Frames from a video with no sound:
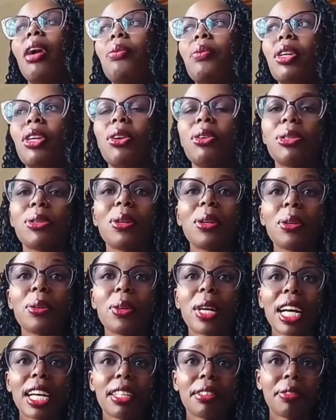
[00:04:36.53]
we also
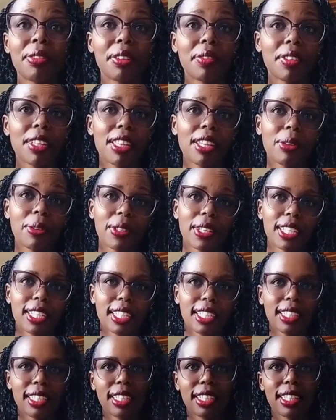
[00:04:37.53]
look at 50,000
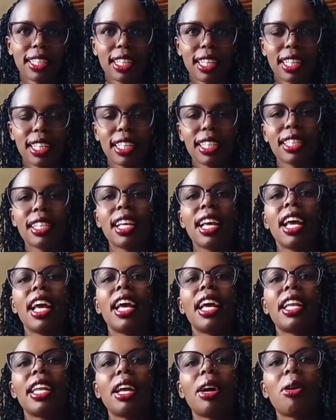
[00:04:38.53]
Kenya shillings.
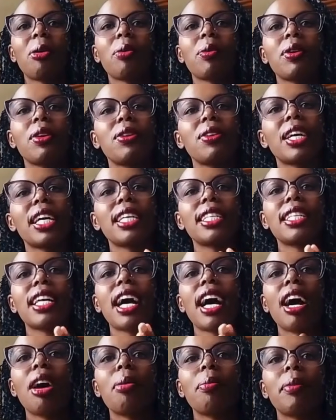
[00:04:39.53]
Now we look at
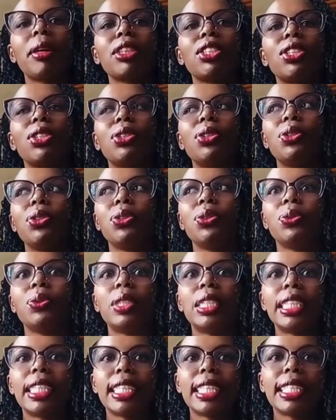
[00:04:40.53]
how much do you
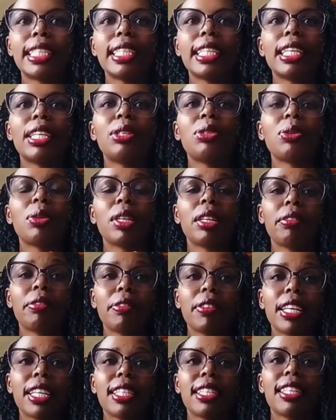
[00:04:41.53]
need to
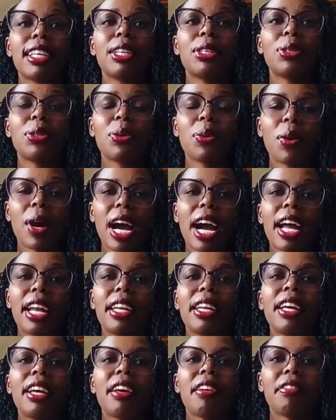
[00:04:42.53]
invest to earn
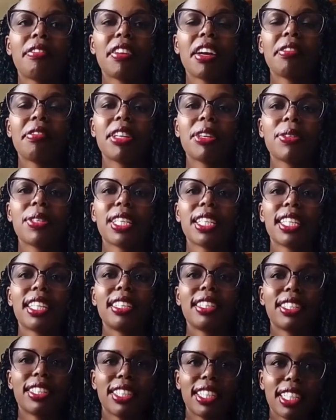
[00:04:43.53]
5,000
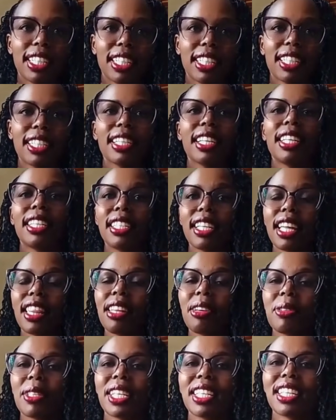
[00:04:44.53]
Kenya shillings,
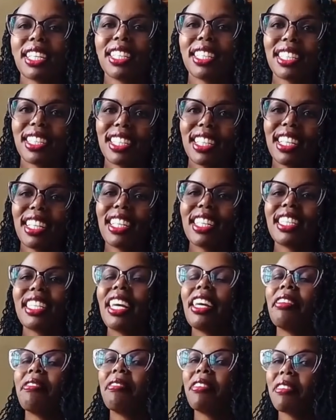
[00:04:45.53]
10,000 Kenya shillings,
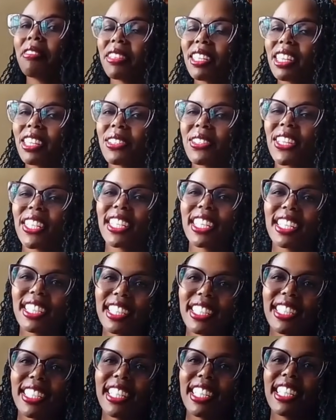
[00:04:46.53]
and 50,000
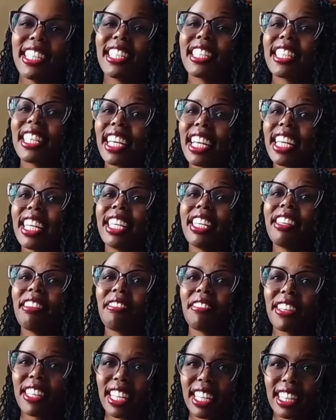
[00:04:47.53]
Kenya shillings in
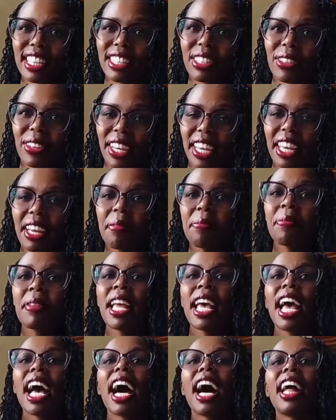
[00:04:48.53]
dividends. Okay,
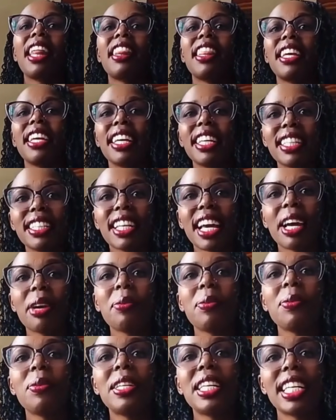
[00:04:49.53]
and then I
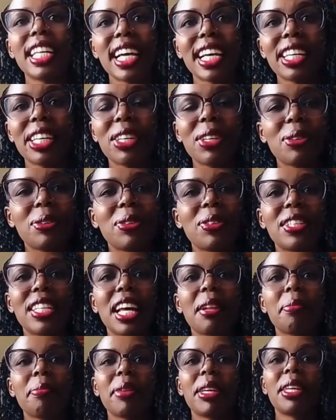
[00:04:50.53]
would like you to
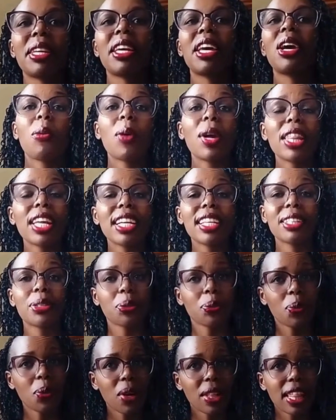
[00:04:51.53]
tell me whether
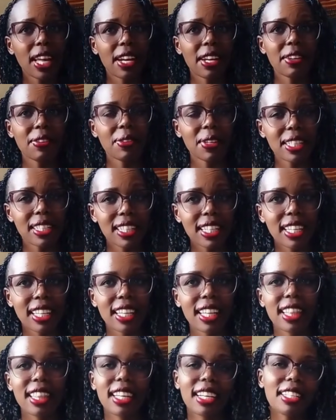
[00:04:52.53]
it's worth
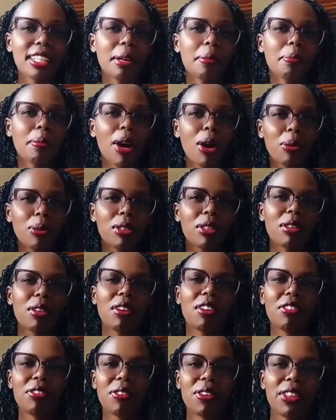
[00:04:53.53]
risking that amount
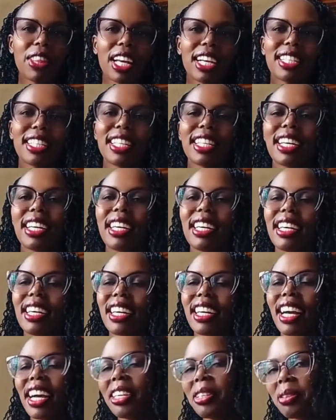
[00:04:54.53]
for that
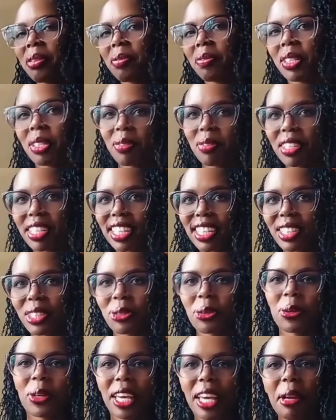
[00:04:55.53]
kind of
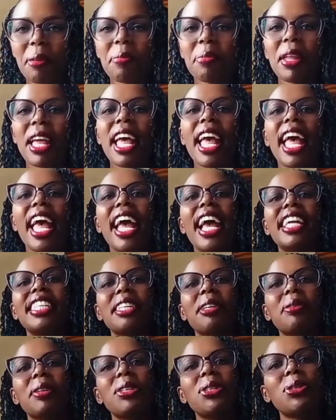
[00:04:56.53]
dividends. Okay, And
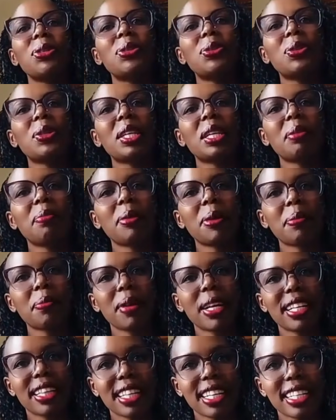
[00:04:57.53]
I want you to keep in
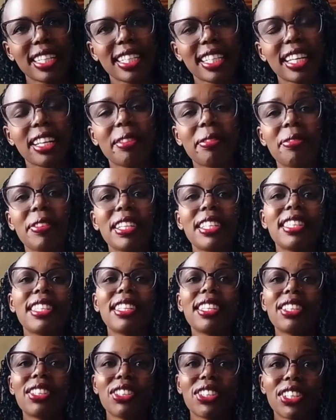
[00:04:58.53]
mind that
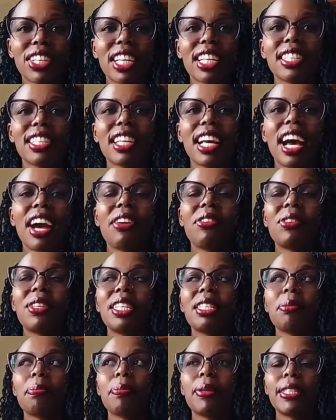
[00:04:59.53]
investing in shares
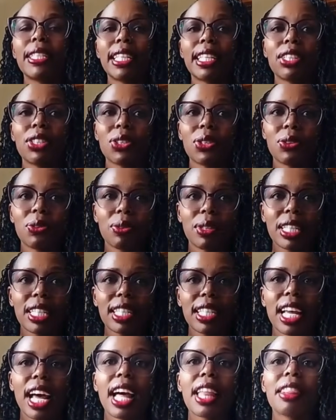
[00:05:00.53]
carries potential
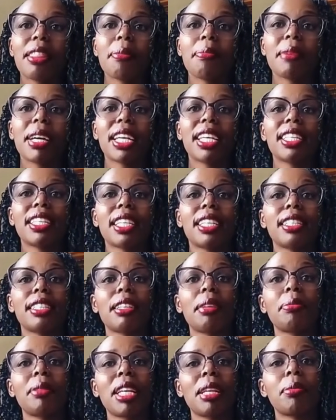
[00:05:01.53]
risk, and the market can
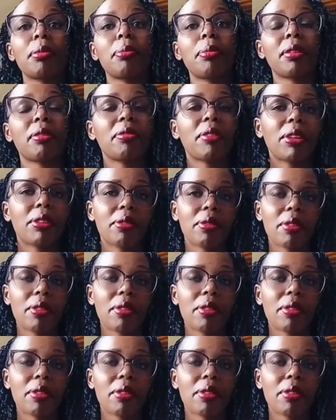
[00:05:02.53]
sometimes be very